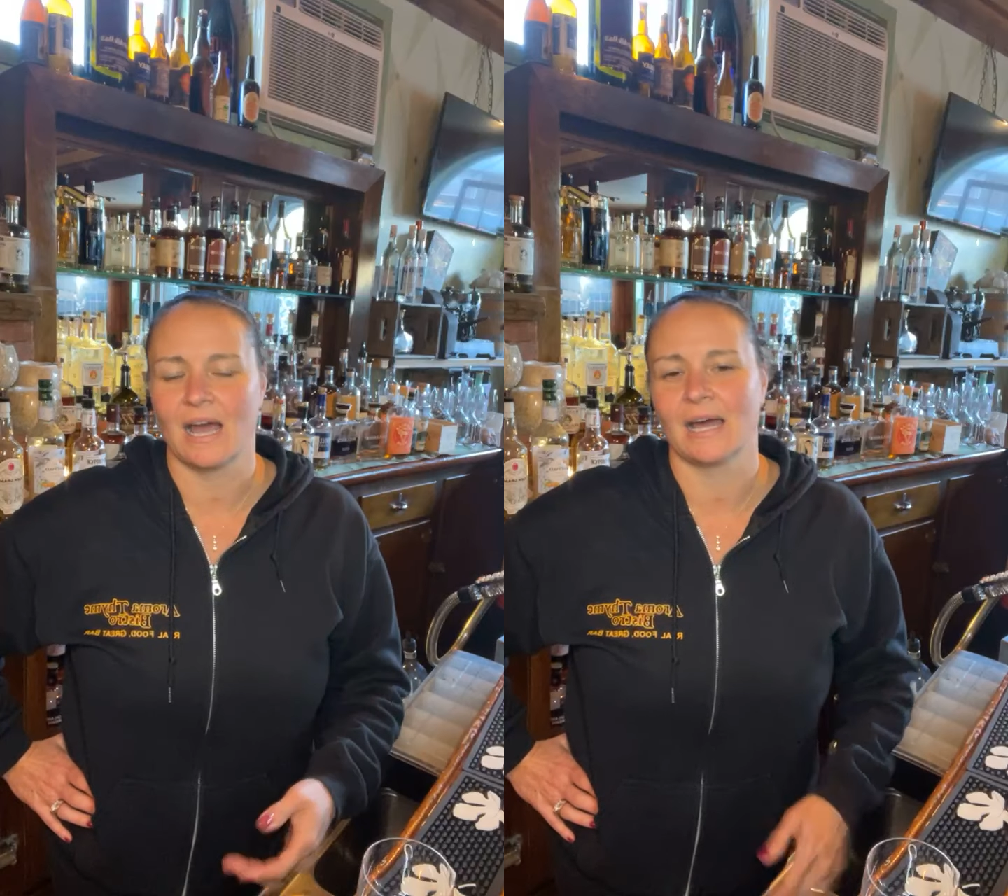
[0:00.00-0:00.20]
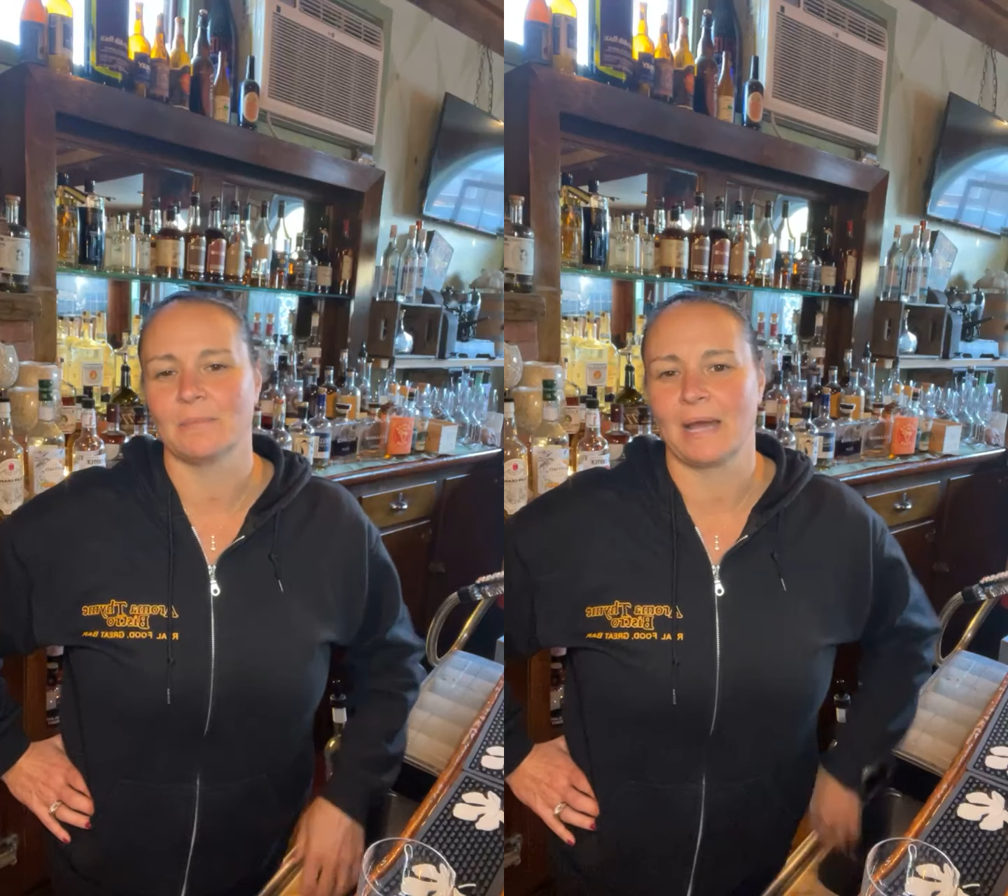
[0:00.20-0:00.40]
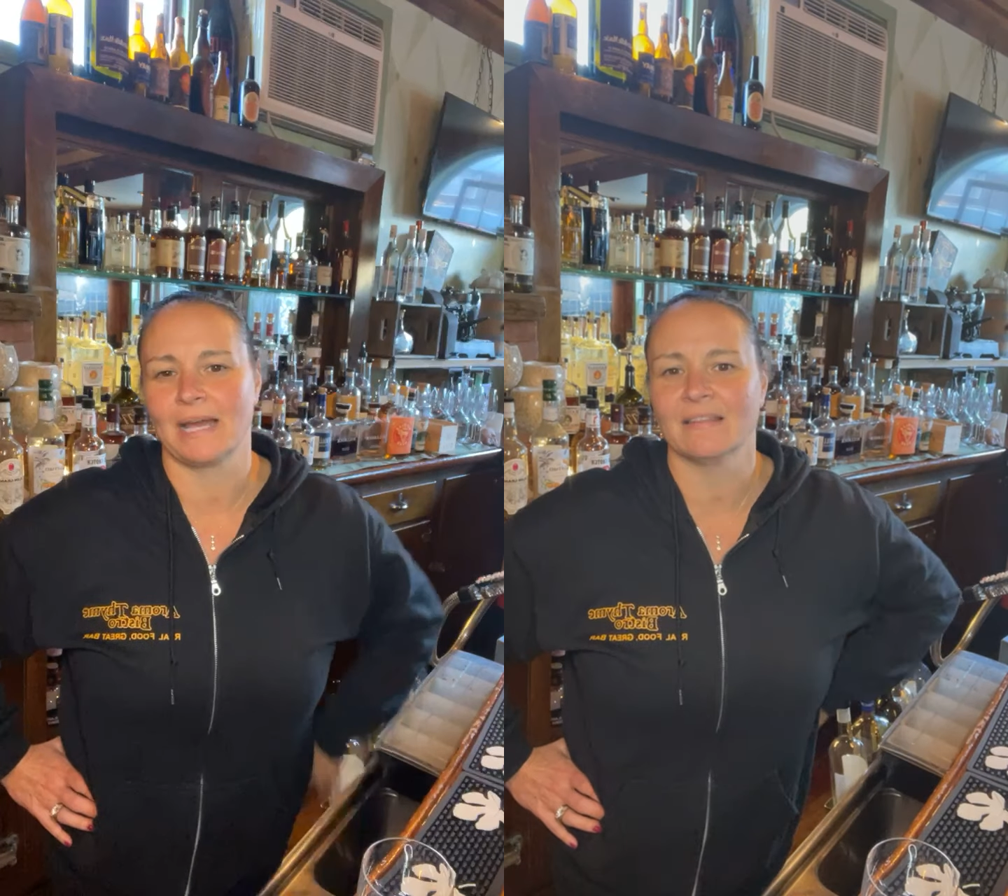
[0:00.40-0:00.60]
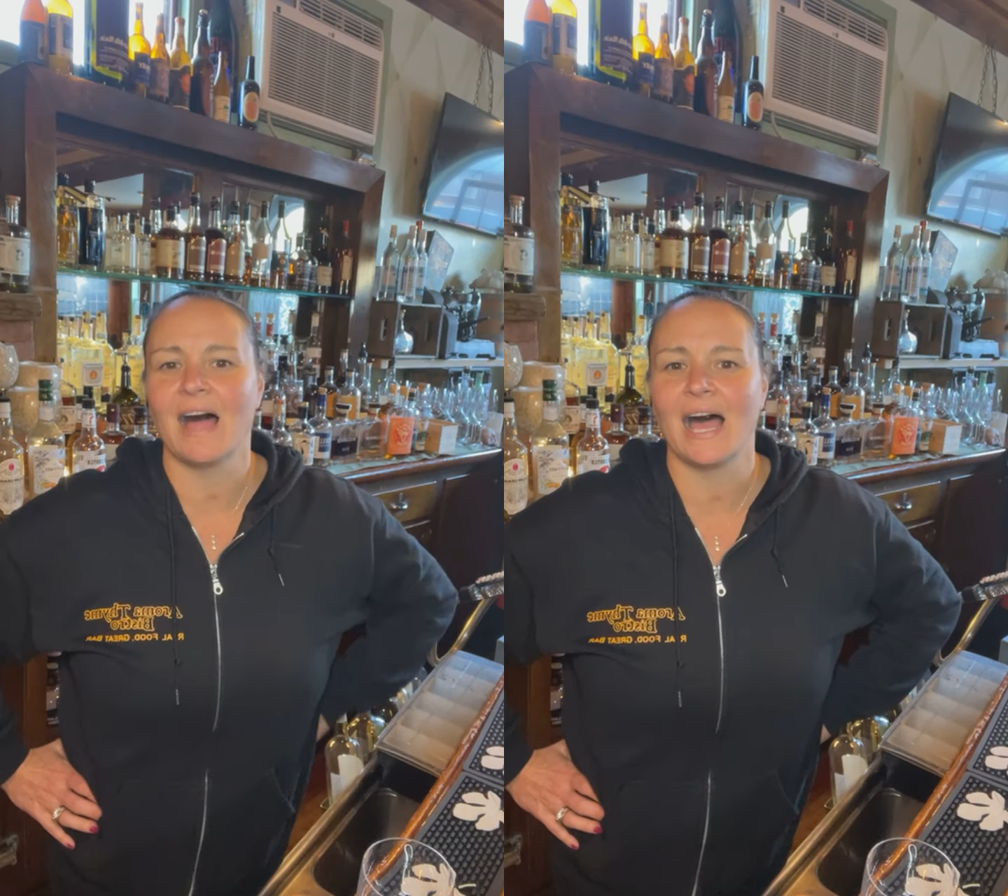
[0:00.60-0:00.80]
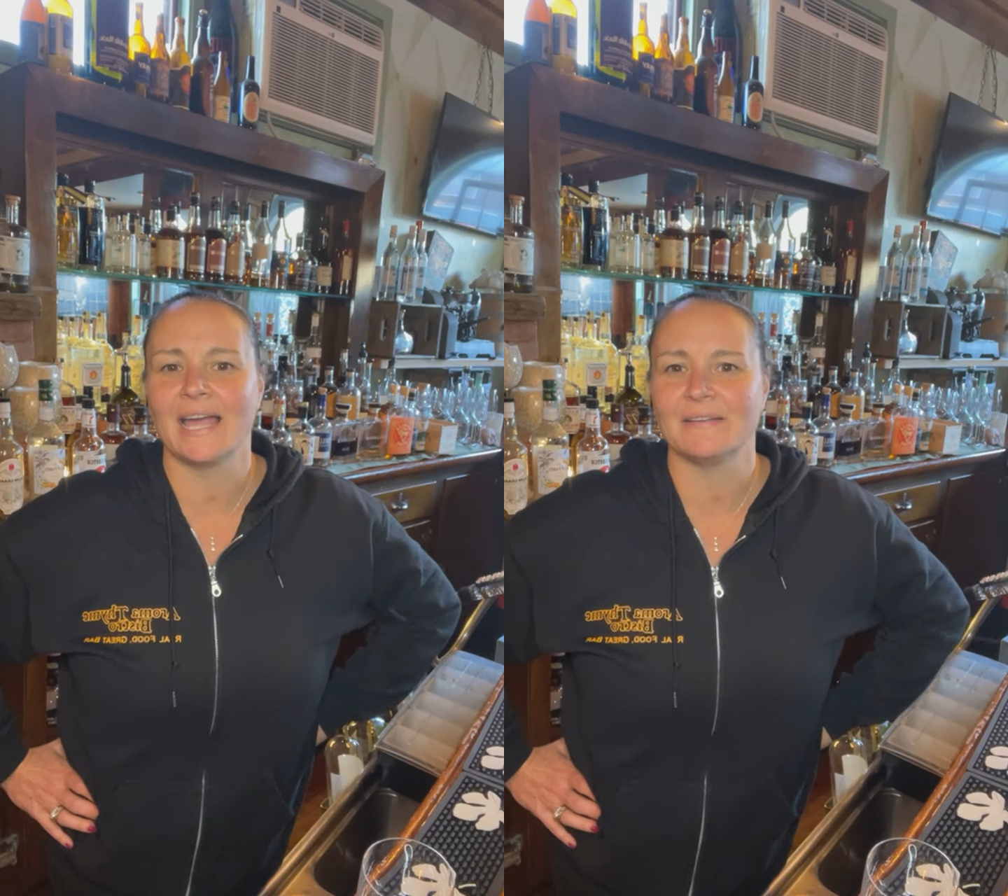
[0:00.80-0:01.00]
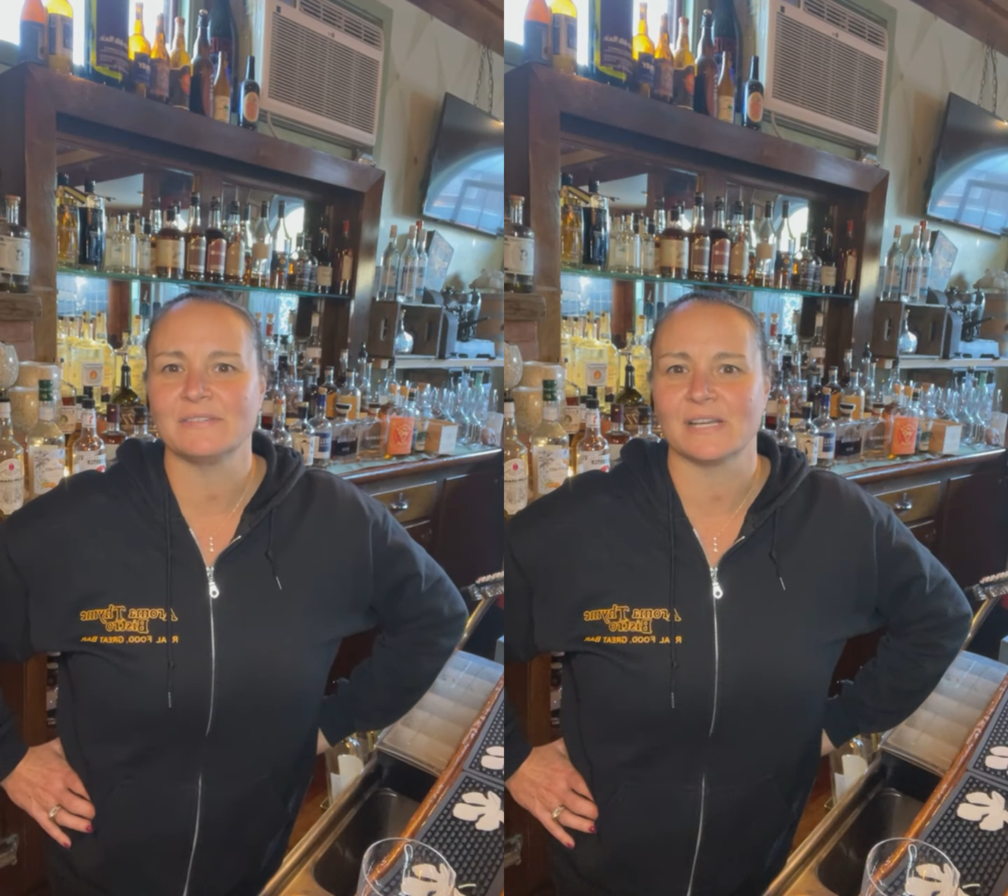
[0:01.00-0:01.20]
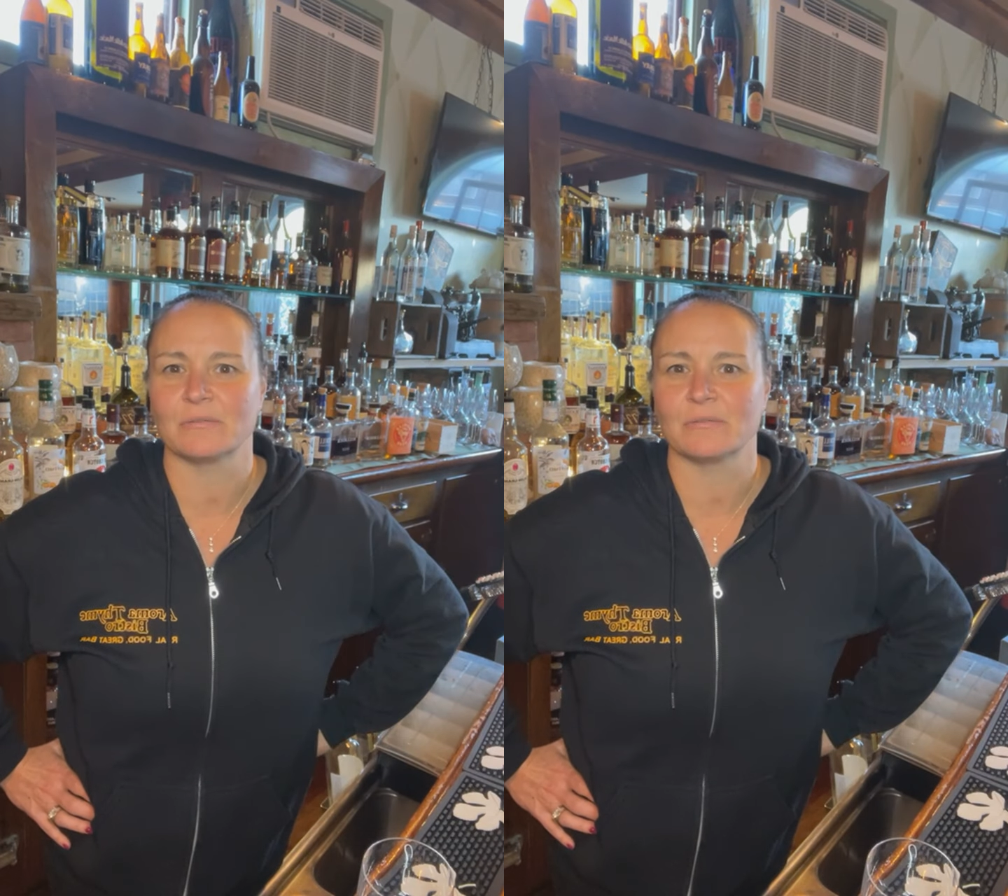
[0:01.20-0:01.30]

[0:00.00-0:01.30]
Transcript: on my lives.